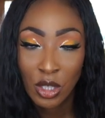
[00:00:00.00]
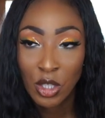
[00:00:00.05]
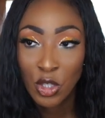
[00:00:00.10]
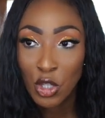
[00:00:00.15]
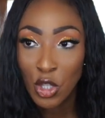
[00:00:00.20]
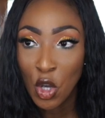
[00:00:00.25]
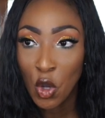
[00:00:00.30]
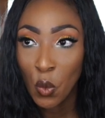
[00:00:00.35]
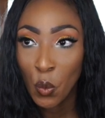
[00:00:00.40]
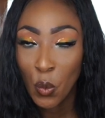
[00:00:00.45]

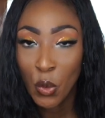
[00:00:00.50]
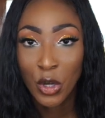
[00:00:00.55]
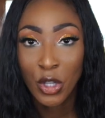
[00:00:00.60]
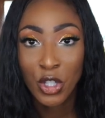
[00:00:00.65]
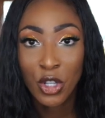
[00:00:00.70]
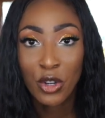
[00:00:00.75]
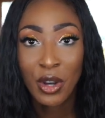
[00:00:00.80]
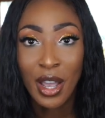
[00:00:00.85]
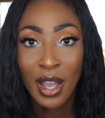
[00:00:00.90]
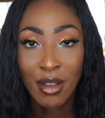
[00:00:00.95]
you know, where
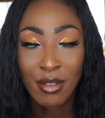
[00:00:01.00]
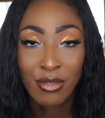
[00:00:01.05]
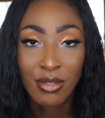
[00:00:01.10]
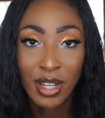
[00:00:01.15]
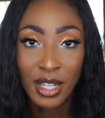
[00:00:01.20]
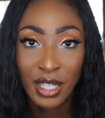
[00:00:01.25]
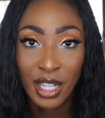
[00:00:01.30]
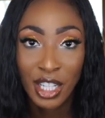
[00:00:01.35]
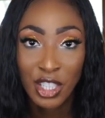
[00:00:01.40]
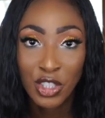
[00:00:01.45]
you're at
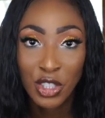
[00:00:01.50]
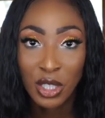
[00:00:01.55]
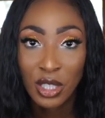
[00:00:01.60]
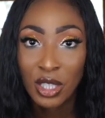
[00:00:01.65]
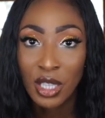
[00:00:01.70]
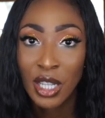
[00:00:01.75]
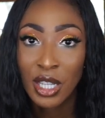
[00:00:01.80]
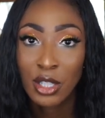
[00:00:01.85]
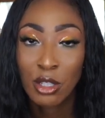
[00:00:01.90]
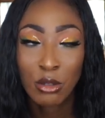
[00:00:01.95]

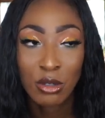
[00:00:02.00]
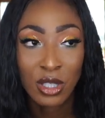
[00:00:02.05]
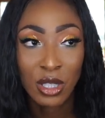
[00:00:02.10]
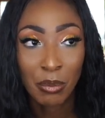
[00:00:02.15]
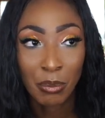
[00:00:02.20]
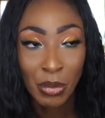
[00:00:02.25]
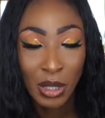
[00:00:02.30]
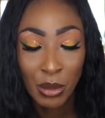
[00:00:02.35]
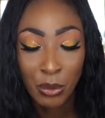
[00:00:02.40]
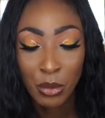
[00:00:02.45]
financially. I know
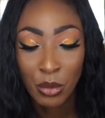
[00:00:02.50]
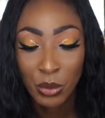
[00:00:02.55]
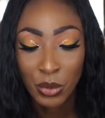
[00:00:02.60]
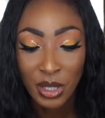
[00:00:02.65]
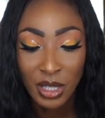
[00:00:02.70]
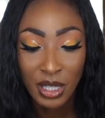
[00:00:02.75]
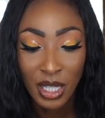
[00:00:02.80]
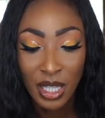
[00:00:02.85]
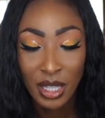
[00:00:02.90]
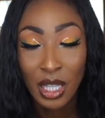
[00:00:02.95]
some people
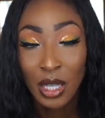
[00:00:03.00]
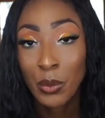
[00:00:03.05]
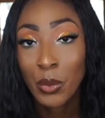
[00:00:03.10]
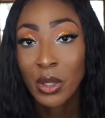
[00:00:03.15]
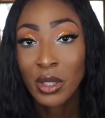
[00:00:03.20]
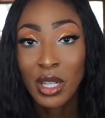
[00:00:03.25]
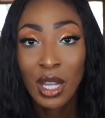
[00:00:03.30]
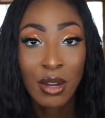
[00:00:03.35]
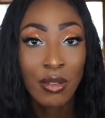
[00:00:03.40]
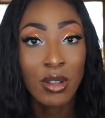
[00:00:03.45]
would say they
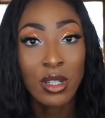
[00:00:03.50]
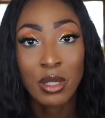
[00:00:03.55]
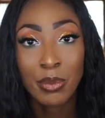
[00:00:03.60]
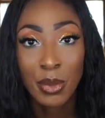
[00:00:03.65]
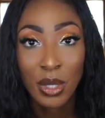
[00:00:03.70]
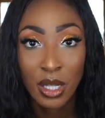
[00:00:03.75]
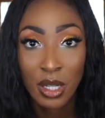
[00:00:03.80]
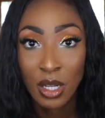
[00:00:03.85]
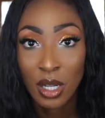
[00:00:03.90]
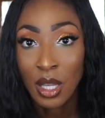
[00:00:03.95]
will never
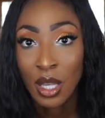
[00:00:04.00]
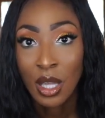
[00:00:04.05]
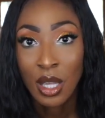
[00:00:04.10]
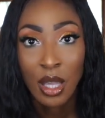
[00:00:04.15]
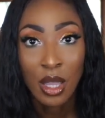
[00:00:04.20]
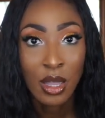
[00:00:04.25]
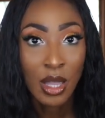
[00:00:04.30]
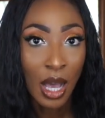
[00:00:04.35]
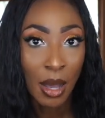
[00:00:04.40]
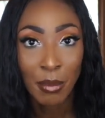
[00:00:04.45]
spend
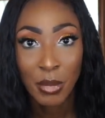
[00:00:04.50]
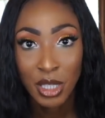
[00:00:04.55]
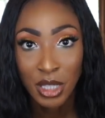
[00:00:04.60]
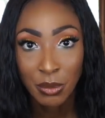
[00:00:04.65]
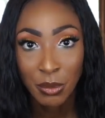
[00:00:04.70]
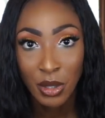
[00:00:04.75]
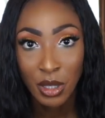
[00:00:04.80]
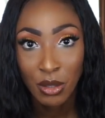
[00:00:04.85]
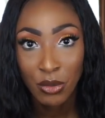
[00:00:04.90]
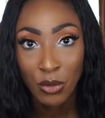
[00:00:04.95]
that
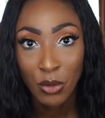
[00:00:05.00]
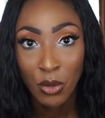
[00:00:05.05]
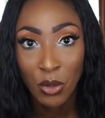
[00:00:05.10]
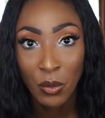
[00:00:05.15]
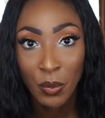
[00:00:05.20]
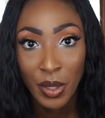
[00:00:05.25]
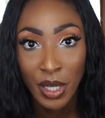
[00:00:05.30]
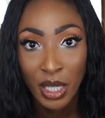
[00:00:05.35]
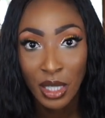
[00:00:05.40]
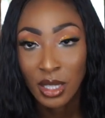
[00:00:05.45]
much money for
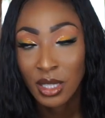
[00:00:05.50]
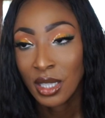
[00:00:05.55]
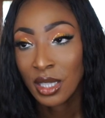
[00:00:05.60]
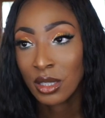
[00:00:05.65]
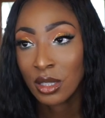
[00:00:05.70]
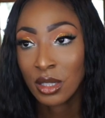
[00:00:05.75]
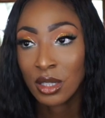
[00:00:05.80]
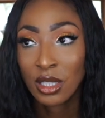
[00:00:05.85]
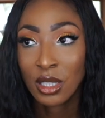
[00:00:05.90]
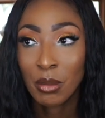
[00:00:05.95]
a wig,
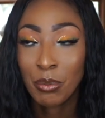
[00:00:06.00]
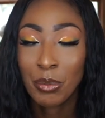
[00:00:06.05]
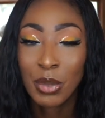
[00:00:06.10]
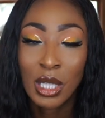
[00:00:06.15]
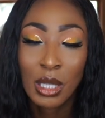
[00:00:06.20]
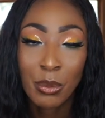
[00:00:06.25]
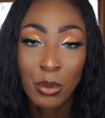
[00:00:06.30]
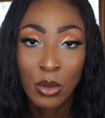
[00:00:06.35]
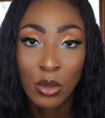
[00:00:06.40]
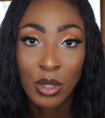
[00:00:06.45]
and some
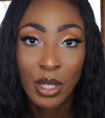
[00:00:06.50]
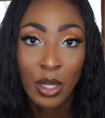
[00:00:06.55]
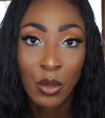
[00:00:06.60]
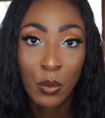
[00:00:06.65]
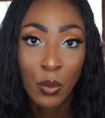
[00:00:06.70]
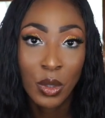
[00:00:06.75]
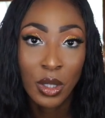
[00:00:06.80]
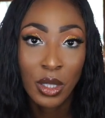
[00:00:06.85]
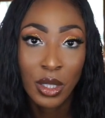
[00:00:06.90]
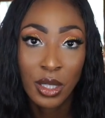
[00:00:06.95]
people
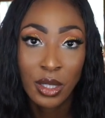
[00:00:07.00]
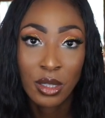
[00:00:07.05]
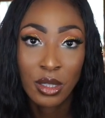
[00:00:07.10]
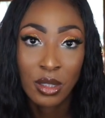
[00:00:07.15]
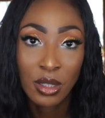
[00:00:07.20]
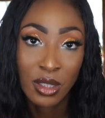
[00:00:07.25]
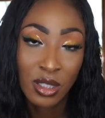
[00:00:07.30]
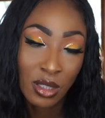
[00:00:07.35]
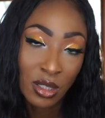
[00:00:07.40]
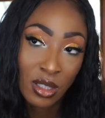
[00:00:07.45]
they
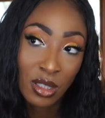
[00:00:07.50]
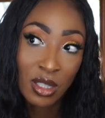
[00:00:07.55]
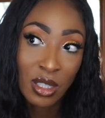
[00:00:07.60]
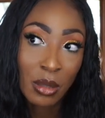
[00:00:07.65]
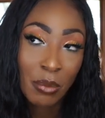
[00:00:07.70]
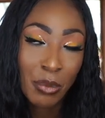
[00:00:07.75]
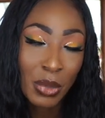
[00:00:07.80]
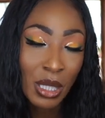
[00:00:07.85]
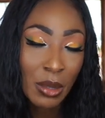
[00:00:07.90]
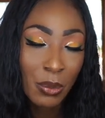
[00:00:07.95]
would. To
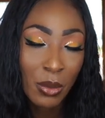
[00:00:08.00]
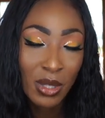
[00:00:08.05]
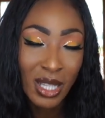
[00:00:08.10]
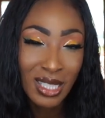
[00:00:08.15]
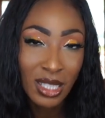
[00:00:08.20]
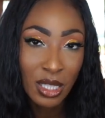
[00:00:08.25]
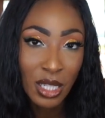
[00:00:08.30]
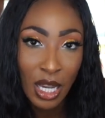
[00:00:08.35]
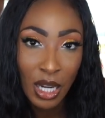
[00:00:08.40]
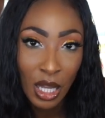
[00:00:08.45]
some people,
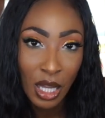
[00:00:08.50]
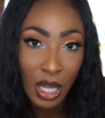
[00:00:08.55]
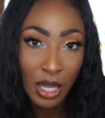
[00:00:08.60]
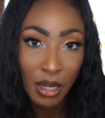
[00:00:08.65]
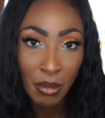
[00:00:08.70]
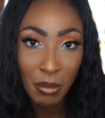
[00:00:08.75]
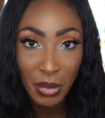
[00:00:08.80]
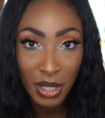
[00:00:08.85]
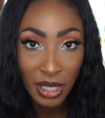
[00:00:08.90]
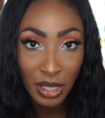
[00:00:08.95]
that's not a
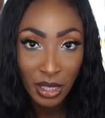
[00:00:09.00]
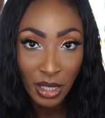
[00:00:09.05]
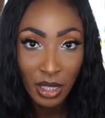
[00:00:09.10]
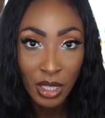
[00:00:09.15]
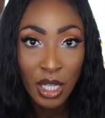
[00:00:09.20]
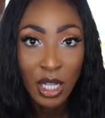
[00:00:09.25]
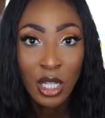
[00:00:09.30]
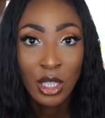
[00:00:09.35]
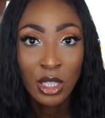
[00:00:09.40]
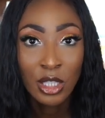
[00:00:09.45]
lot of money.
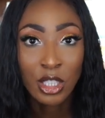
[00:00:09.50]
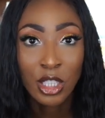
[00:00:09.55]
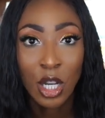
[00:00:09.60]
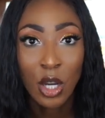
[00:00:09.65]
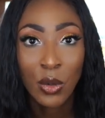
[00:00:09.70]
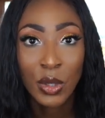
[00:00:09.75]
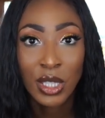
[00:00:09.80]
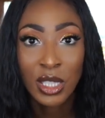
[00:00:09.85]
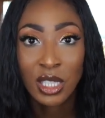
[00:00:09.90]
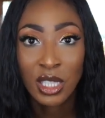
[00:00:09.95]

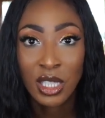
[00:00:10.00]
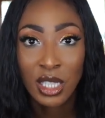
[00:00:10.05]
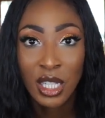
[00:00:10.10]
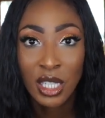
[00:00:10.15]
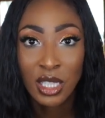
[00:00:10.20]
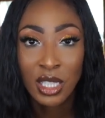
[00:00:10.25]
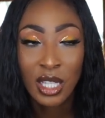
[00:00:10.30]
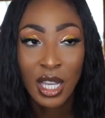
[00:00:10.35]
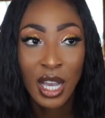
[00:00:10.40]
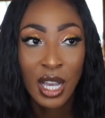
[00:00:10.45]
So it's
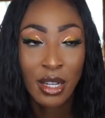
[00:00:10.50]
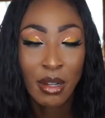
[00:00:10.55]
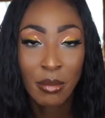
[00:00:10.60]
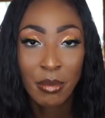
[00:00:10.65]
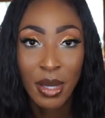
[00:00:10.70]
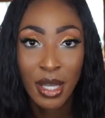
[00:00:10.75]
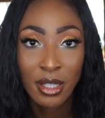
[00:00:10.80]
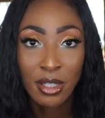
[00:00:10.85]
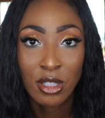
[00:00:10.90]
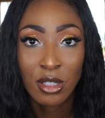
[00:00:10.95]
just kind
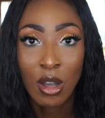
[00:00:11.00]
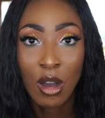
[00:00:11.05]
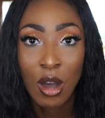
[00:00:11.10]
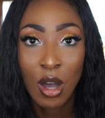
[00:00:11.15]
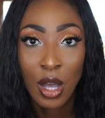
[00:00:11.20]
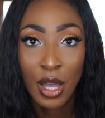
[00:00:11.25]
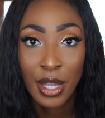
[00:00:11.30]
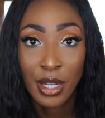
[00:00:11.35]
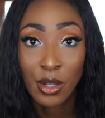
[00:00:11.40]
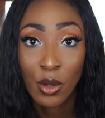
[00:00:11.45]
of based
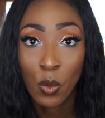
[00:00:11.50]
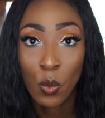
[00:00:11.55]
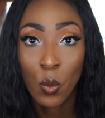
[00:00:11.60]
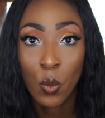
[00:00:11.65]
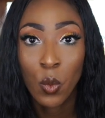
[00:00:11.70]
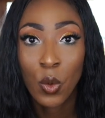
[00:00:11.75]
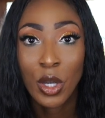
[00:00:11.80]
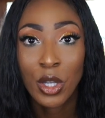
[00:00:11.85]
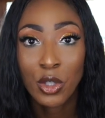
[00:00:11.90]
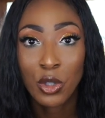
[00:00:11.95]
on
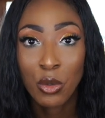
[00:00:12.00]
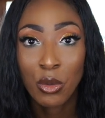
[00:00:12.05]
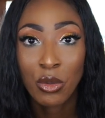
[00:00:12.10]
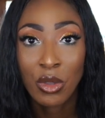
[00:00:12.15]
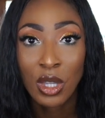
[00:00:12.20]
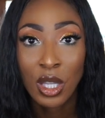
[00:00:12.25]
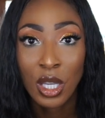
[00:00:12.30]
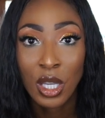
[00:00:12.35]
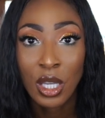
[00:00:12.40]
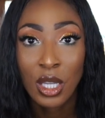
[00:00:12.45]
what you
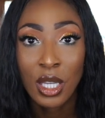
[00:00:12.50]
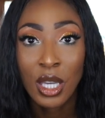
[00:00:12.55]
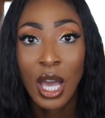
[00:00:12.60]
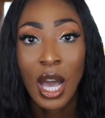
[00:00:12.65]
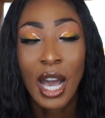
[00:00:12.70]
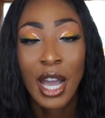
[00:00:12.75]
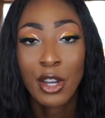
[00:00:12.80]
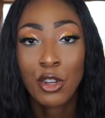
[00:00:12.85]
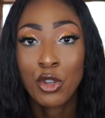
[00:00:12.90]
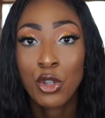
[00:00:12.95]
think.
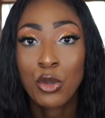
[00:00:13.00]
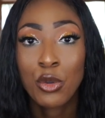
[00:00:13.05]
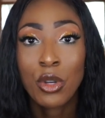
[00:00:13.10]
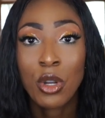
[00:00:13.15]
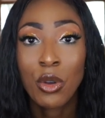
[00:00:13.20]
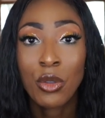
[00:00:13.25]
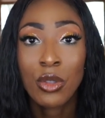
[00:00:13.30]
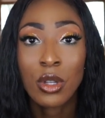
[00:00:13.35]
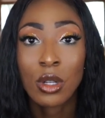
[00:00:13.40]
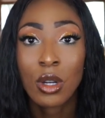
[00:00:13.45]
I do
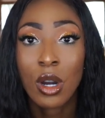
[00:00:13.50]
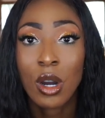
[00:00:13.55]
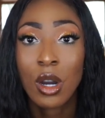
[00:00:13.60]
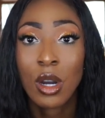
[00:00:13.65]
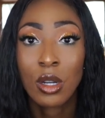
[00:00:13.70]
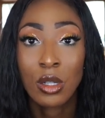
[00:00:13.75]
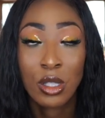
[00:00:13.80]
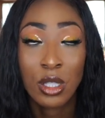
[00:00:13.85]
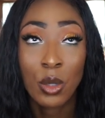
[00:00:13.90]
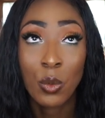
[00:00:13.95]
know there
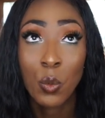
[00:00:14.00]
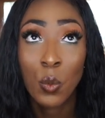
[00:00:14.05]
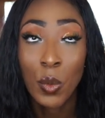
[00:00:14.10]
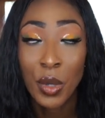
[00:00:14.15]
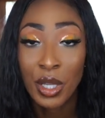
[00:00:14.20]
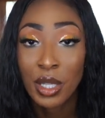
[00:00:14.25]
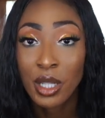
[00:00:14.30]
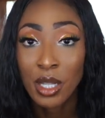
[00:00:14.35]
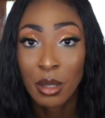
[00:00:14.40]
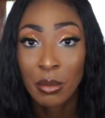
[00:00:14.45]
are some
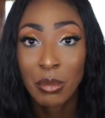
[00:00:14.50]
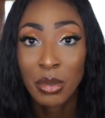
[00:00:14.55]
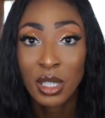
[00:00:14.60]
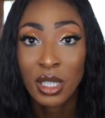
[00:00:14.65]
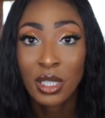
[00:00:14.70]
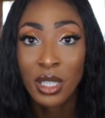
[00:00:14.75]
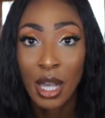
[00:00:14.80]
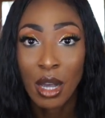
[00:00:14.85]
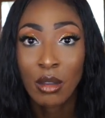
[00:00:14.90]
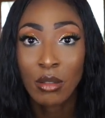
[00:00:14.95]
wig
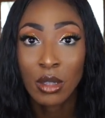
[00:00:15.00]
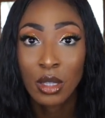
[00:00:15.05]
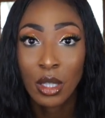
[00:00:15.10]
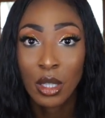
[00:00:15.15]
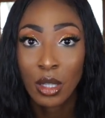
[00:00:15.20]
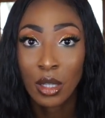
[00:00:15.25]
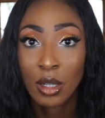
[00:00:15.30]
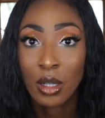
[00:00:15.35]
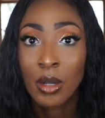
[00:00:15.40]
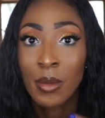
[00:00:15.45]
companies out
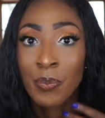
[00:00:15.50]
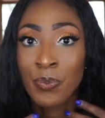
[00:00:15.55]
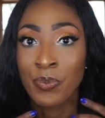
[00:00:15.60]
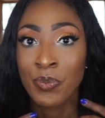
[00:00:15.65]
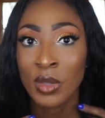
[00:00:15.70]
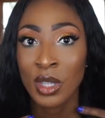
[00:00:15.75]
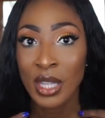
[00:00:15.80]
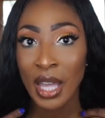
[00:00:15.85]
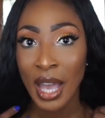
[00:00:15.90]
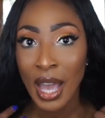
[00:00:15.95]
there
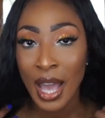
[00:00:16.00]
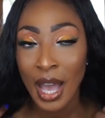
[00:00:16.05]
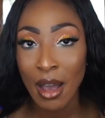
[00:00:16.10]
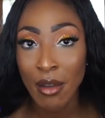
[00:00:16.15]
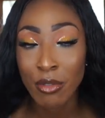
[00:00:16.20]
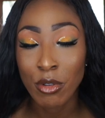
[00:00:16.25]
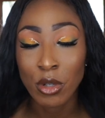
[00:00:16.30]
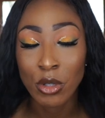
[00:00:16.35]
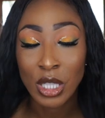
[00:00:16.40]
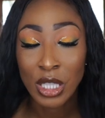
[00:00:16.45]
that
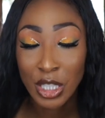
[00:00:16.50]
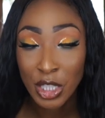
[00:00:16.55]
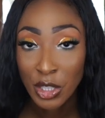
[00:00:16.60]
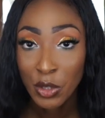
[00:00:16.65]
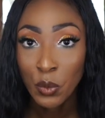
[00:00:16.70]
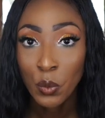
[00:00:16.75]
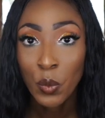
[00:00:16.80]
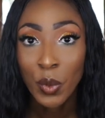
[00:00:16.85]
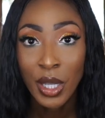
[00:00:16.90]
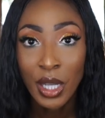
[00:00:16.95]
have
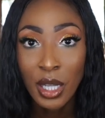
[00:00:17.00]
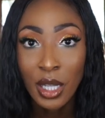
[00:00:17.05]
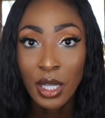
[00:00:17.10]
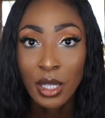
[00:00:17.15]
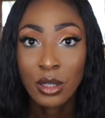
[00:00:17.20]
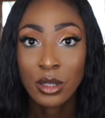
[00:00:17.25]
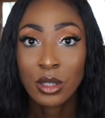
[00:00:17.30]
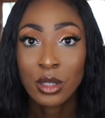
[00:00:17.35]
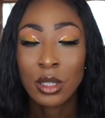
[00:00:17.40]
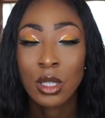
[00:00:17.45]
good
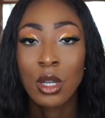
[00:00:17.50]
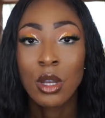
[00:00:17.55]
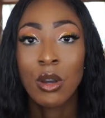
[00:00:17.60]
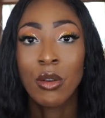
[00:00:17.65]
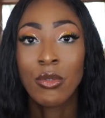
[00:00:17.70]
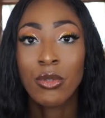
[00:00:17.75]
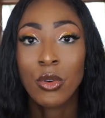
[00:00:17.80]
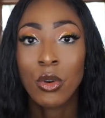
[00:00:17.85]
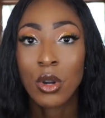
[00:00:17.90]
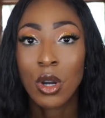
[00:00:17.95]
wigs
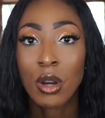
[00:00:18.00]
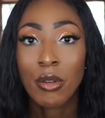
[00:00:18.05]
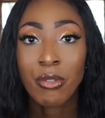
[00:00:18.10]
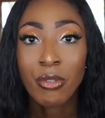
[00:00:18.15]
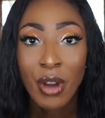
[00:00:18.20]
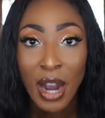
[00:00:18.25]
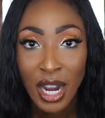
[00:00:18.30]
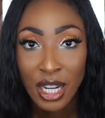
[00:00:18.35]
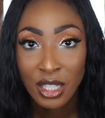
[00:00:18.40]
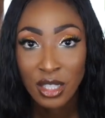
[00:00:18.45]
for a
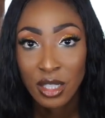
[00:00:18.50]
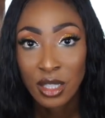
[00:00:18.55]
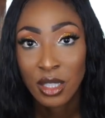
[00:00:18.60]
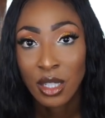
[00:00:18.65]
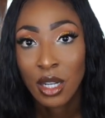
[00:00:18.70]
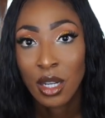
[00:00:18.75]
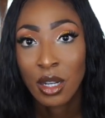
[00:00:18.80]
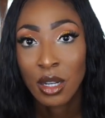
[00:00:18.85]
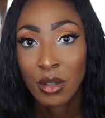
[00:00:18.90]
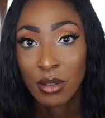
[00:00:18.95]

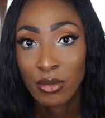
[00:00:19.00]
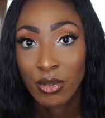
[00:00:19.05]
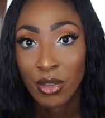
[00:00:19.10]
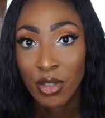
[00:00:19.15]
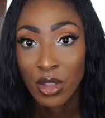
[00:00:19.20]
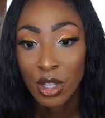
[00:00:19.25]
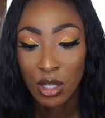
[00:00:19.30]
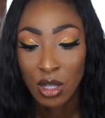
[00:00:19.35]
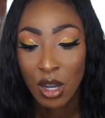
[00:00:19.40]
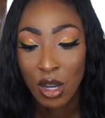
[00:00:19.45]
fraction
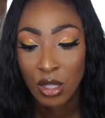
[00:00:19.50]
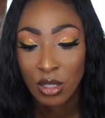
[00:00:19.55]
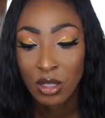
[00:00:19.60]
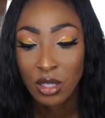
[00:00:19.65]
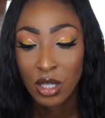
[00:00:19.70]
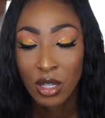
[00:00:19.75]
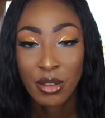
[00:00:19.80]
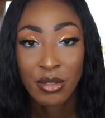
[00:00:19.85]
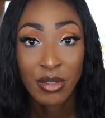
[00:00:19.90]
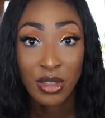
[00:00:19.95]
of the
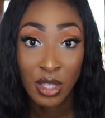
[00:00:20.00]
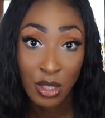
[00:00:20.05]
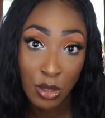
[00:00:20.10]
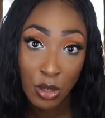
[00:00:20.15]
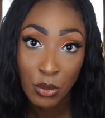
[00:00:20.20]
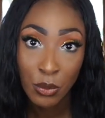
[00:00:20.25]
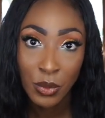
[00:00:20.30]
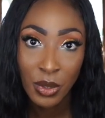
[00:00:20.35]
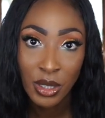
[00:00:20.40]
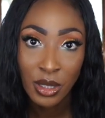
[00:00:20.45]
cost of
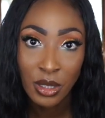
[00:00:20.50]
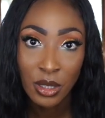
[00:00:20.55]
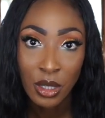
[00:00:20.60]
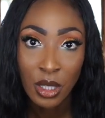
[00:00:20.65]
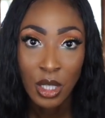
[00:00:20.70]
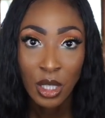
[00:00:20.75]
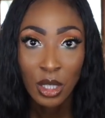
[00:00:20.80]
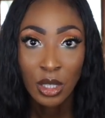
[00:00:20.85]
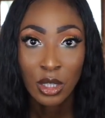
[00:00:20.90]
this one.